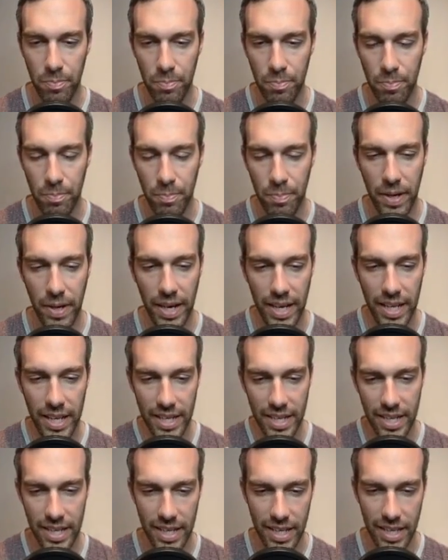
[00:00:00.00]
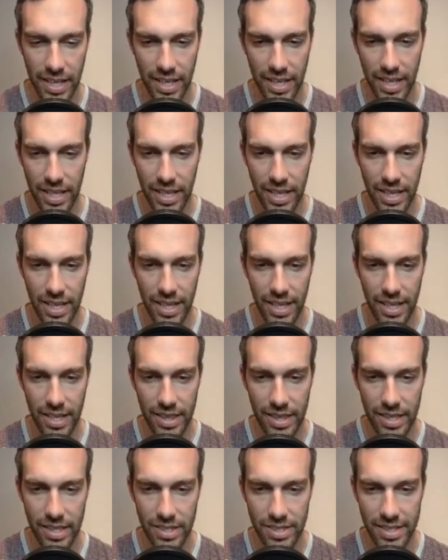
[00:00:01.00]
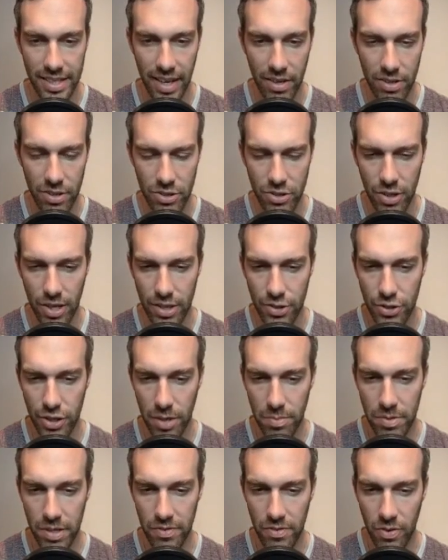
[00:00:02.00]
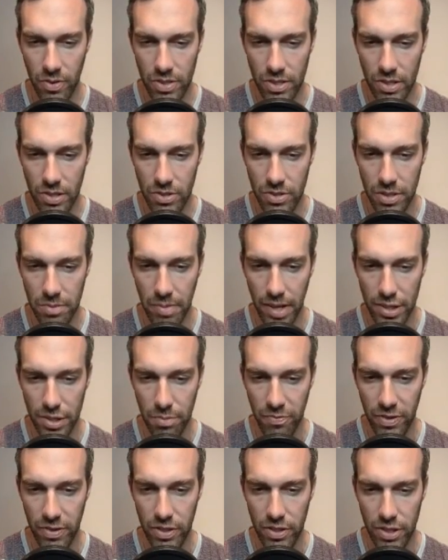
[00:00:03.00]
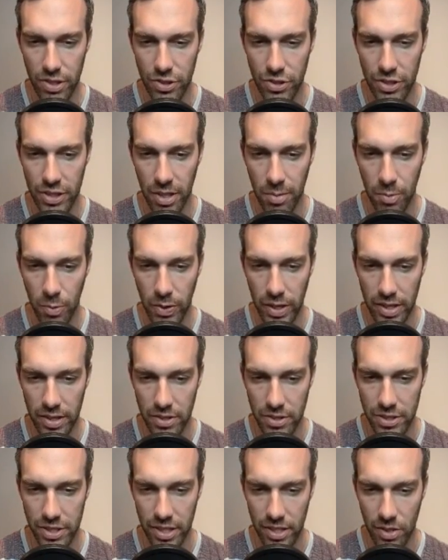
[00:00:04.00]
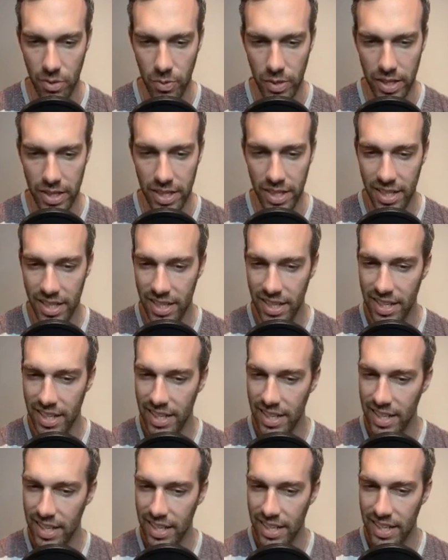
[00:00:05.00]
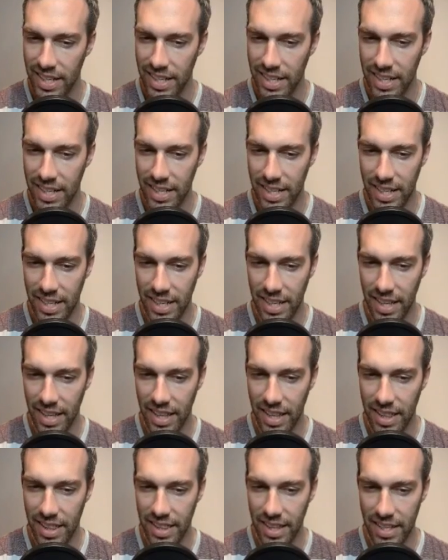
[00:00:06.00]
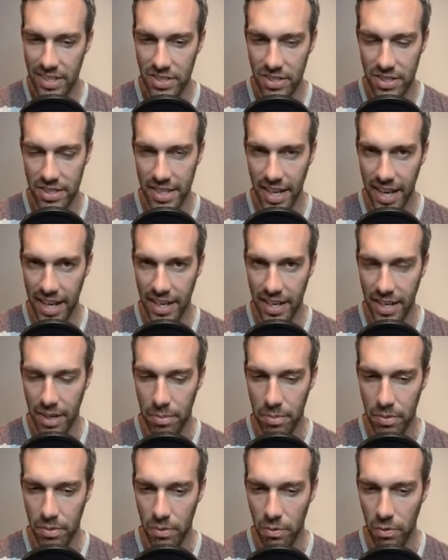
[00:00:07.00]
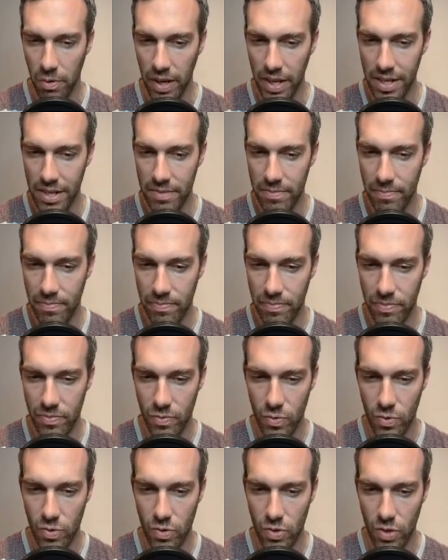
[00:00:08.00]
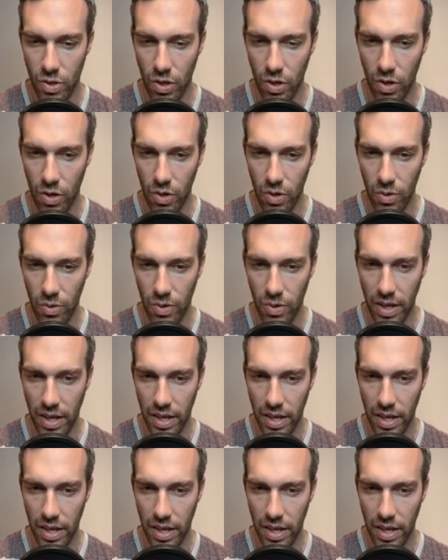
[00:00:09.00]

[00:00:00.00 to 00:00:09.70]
But these counters cross shops, even though it's a losing matchup for you because you're double weak and they're single weak, they start to add up, right? So